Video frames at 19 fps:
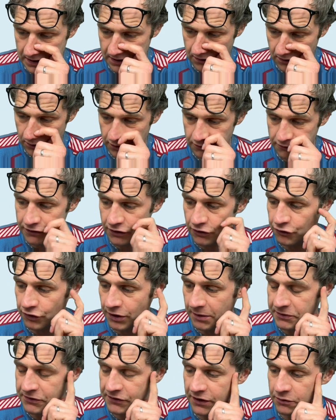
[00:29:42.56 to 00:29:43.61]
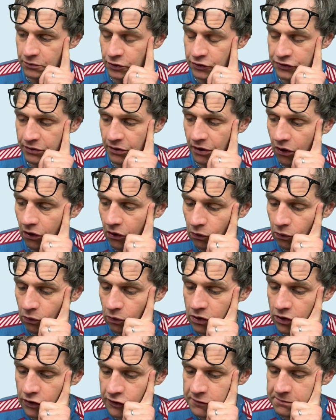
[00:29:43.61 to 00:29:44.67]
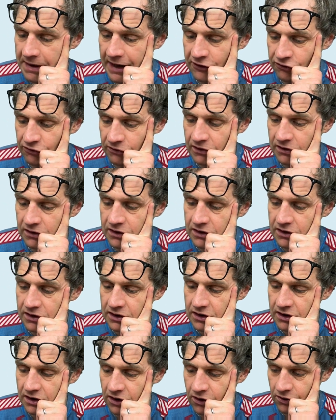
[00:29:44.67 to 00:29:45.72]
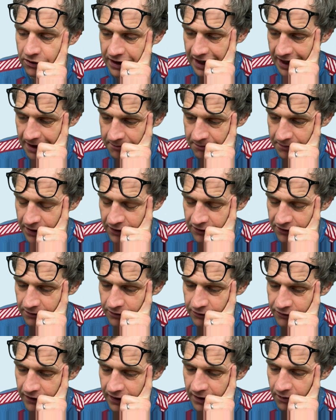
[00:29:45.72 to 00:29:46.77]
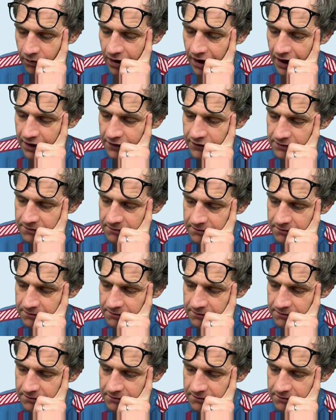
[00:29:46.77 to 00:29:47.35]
on a future episode. We'll do a whole special on him because he was very wise.